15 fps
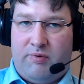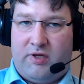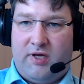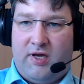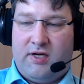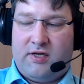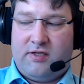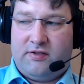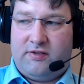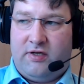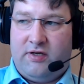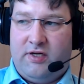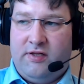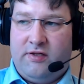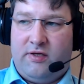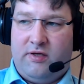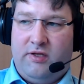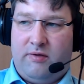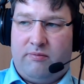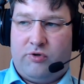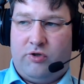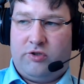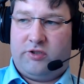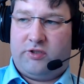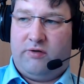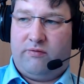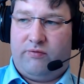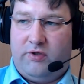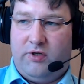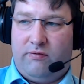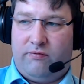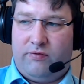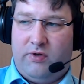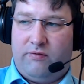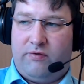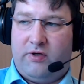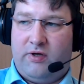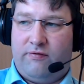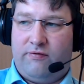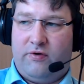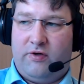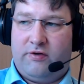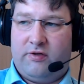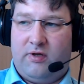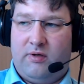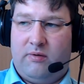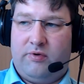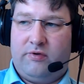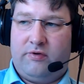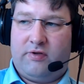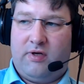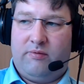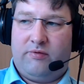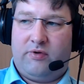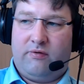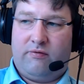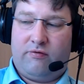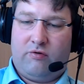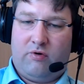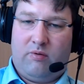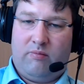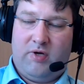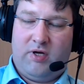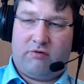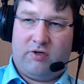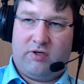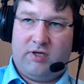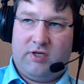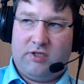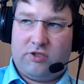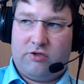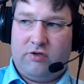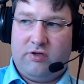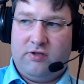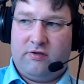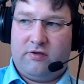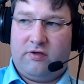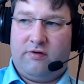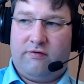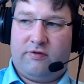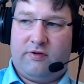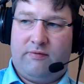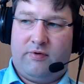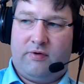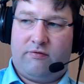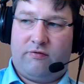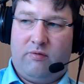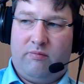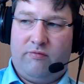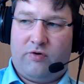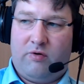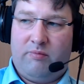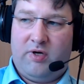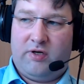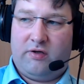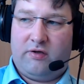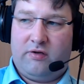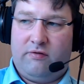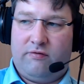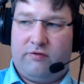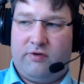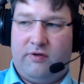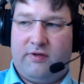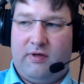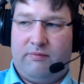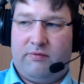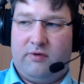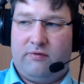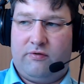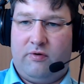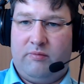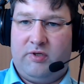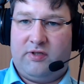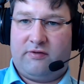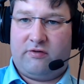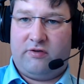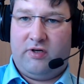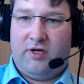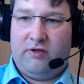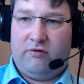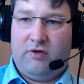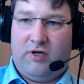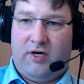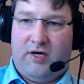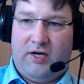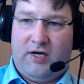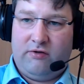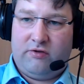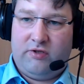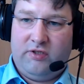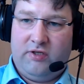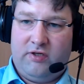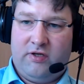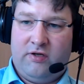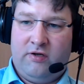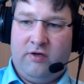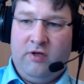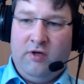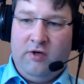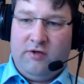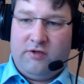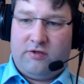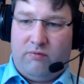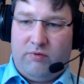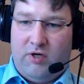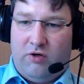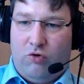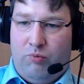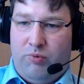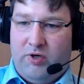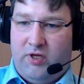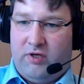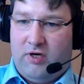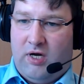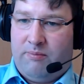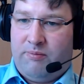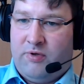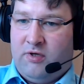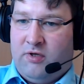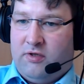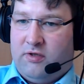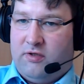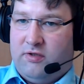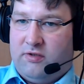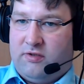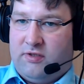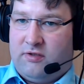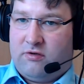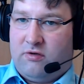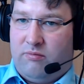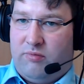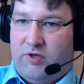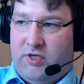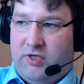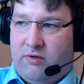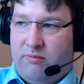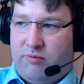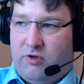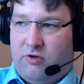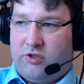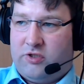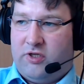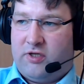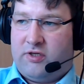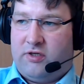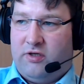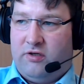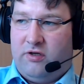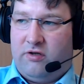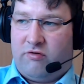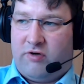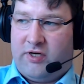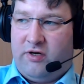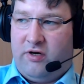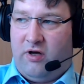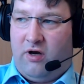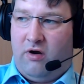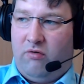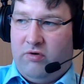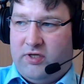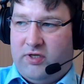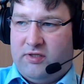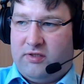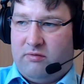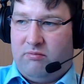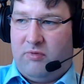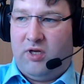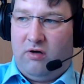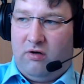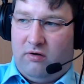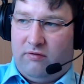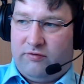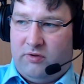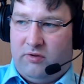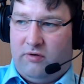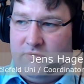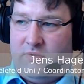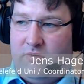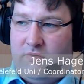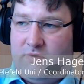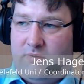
applications then in the project, and we have, for example, something from agriculture in there, something from medical, something from industrial IoT again. So we are opening up this complete project right now in the middle of the